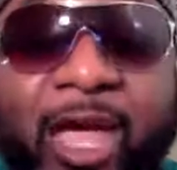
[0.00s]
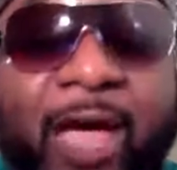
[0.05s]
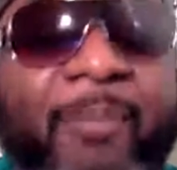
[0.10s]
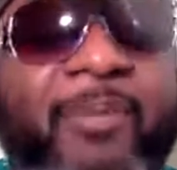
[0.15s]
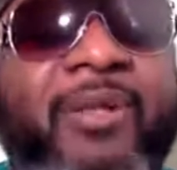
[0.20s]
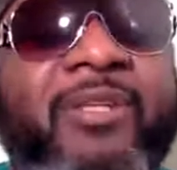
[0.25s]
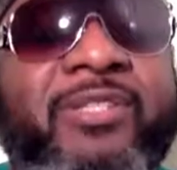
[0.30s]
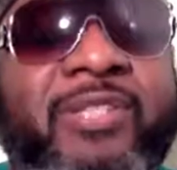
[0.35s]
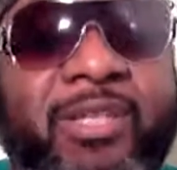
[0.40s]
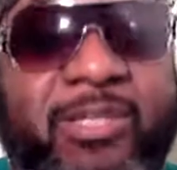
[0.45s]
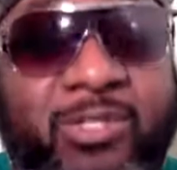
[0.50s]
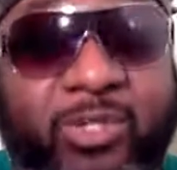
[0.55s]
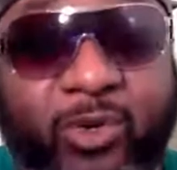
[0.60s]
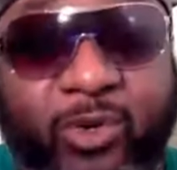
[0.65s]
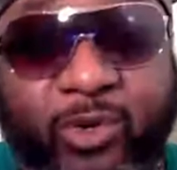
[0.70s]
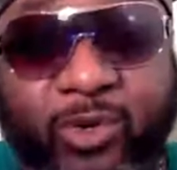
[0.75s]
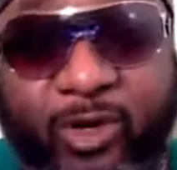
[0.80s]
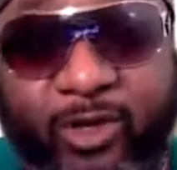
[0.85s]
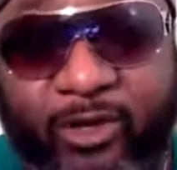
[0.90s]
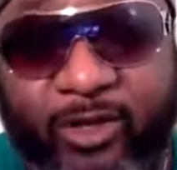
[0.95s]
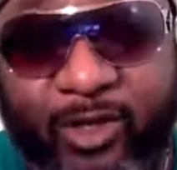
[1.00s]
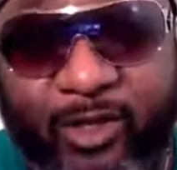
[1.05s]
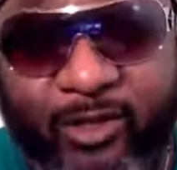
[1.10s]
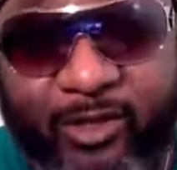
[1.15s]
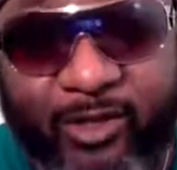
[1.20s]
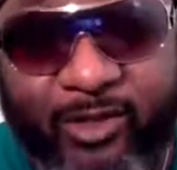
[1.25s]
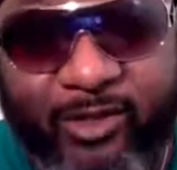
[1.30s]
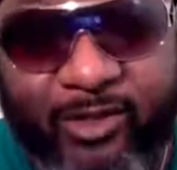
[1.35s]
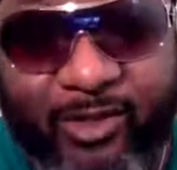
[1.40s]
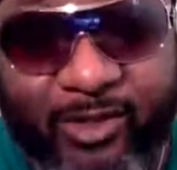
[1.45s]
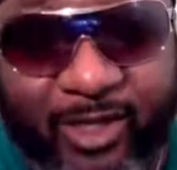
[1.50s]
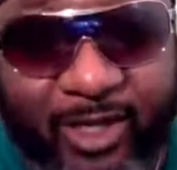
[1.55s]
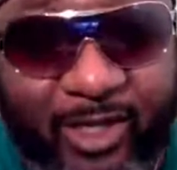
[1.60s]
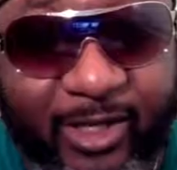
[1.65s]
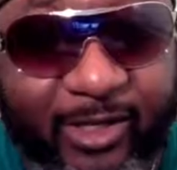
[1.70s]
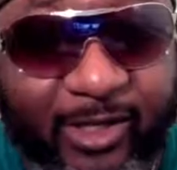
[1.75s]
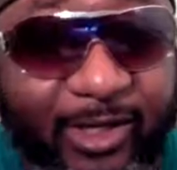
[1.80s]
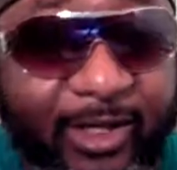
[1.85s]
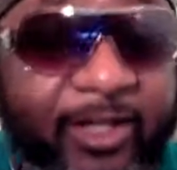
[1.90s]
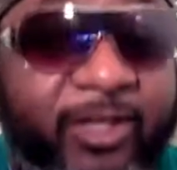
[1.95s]
I'm going to say so-called all these,
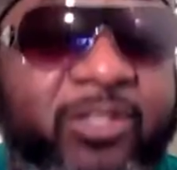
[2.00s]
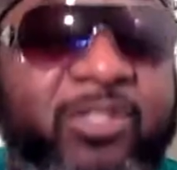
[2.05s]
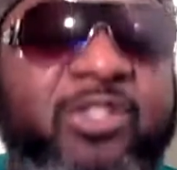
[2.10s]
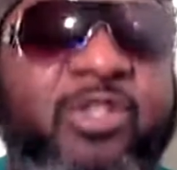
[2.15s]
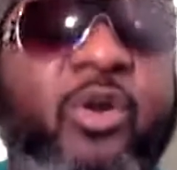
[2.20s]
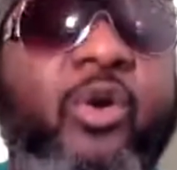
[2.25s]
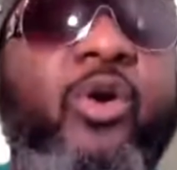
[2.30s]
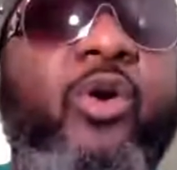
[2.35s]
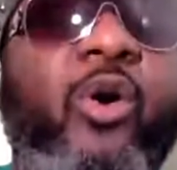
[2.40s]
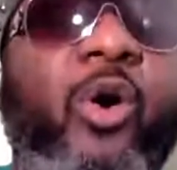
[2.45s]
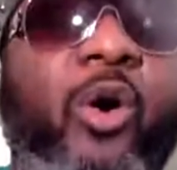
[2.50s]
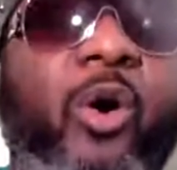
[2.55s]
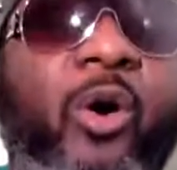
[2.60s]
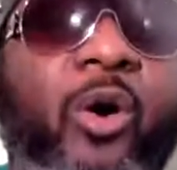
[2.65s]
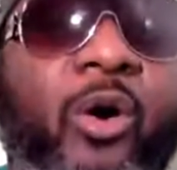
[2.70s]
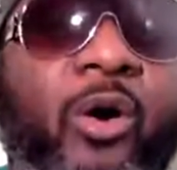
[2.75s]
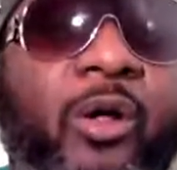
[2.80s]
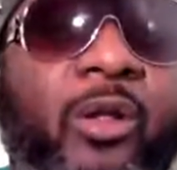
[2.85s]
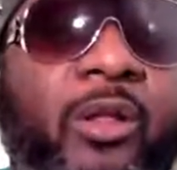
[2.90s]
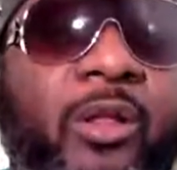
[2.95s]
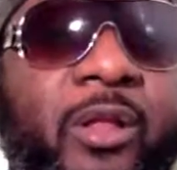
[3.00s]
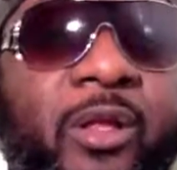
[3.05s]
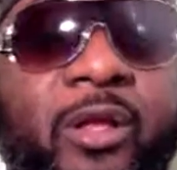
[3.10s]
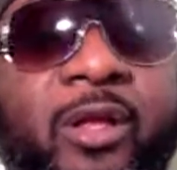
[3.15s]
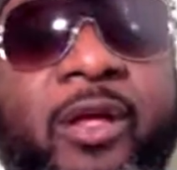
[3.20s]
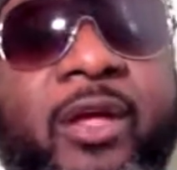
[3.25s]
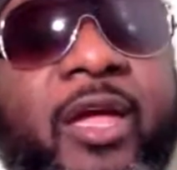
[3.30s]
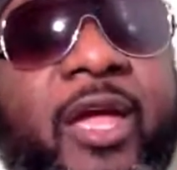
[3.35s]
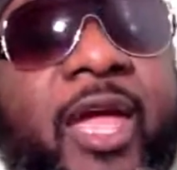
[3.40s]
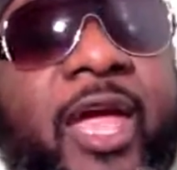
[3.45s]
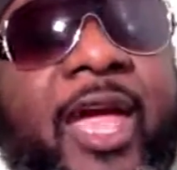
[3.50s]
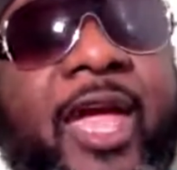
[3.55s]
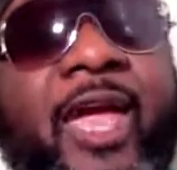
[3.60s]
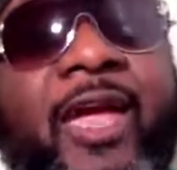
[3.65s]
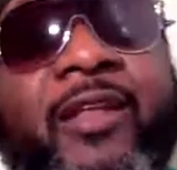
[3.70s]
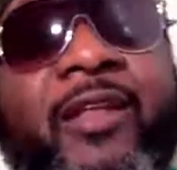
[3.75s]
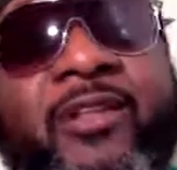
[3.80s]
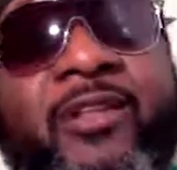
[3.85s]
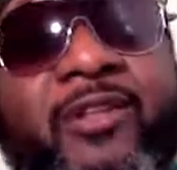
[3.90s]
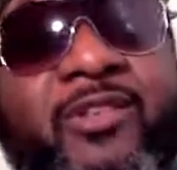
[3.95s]
okay? So-called
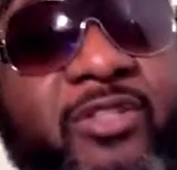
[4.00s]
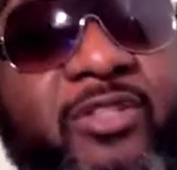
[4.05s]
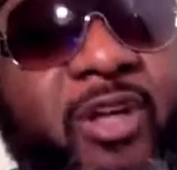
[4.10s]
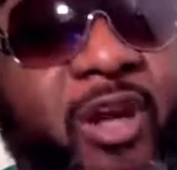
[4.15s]
and